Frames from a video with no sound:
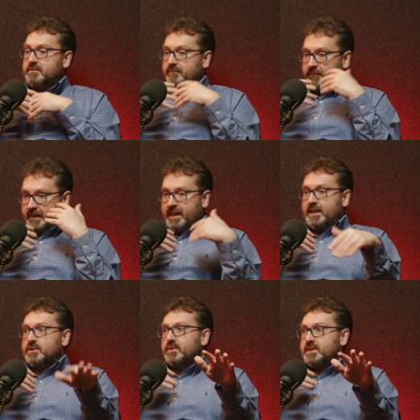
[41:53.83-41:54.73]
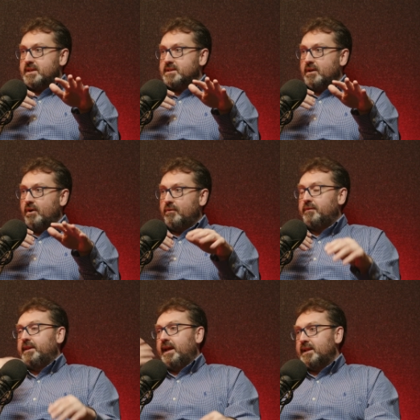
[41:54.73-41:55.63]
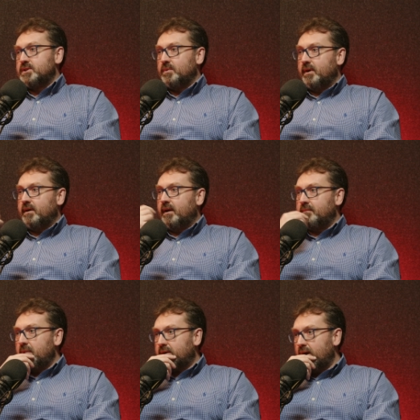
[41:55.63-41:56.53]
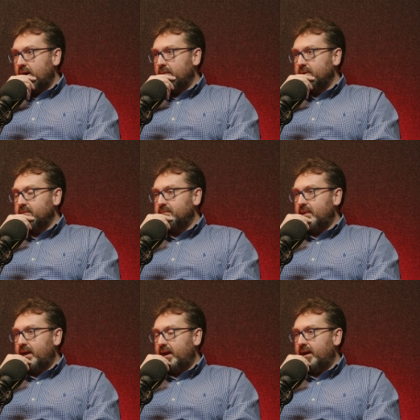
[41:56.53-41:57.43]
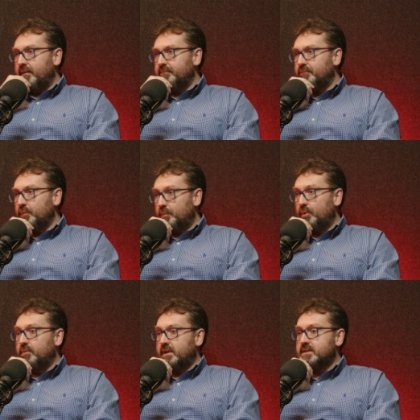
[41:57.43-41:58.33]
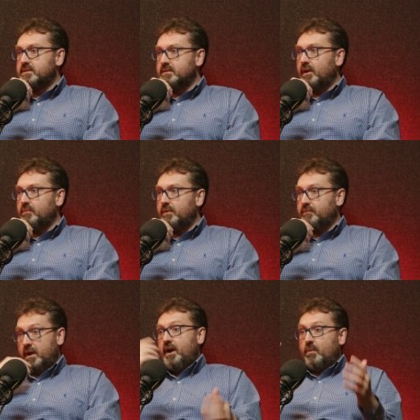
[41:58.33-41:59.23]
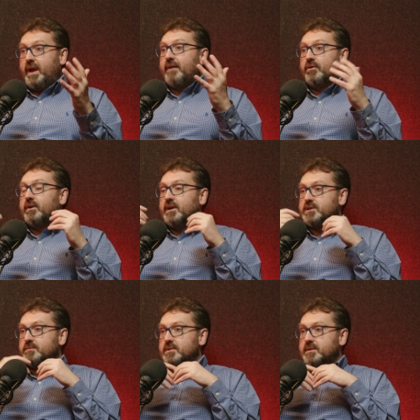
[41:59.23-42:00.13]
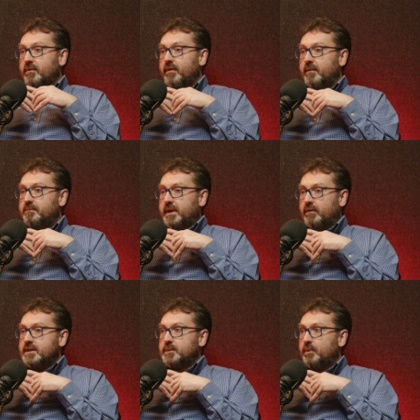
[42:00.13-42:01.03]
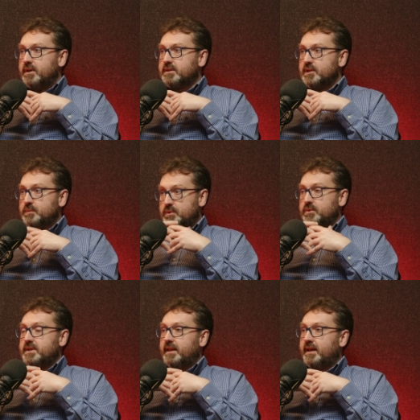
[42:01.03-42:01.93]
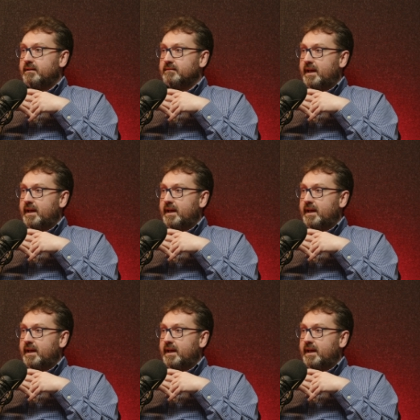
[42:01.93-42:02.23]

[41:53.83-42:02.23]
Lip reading: feed that into a TCO, feed that into a carbon report. It's, we have got customers, some of our bigger enterprise customers, who take that